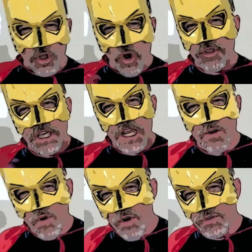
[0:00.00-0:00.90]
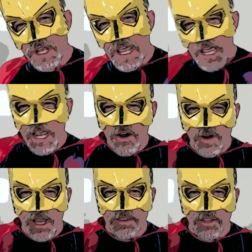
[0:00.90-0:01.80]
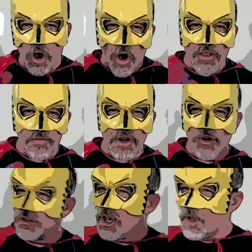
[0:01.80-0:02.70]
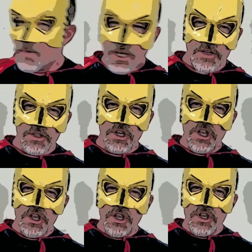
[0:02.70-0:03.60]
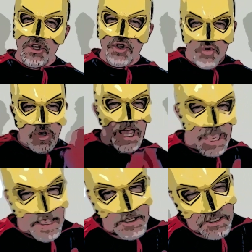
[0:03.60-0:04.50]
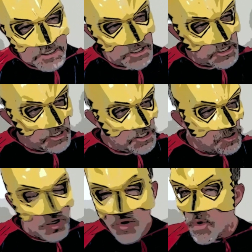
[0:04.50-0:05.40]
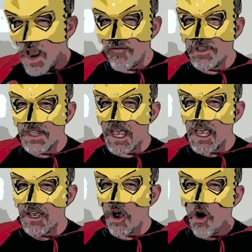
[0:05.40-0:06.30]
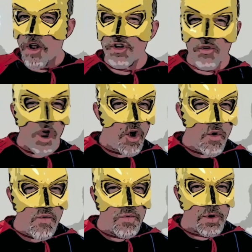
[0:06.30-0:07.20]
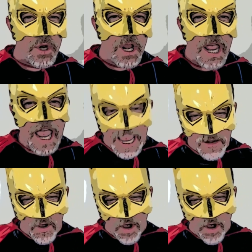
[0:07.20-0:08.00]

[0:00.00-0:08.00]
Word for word: all the heroes here at the Hall of Heroes because you can't do everything on your own. And